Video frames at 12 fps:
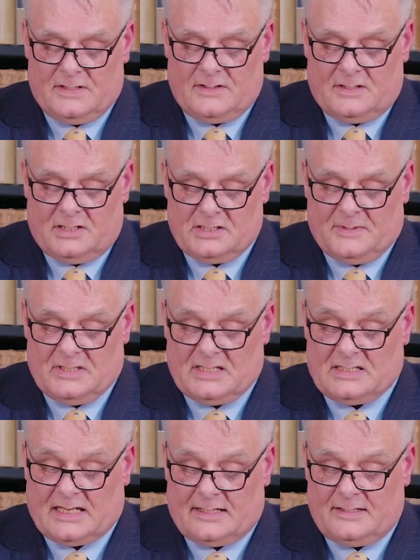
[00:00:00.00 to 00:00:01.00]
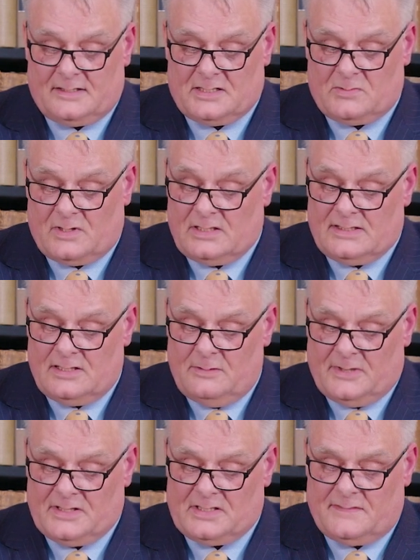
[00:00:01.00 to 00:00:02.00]
to the husband's executors within 2
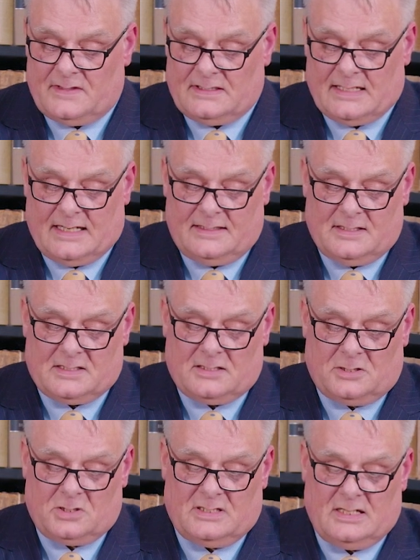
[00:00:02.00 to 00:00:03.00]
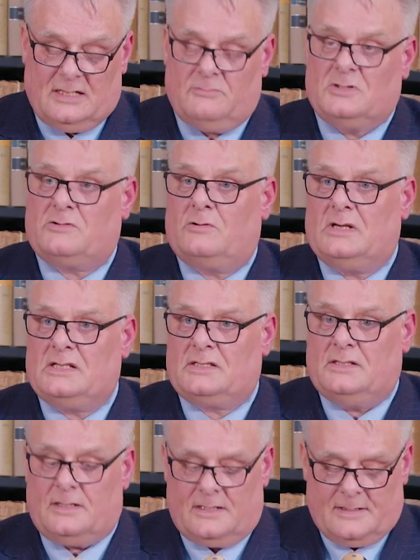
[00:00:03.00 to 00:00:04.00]
months of the date that such a deed was
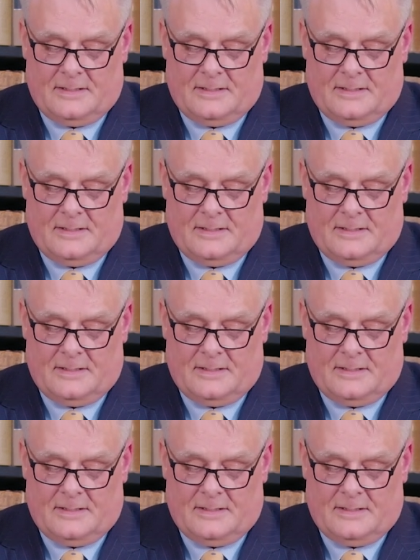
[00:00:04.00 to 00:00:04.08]
requested.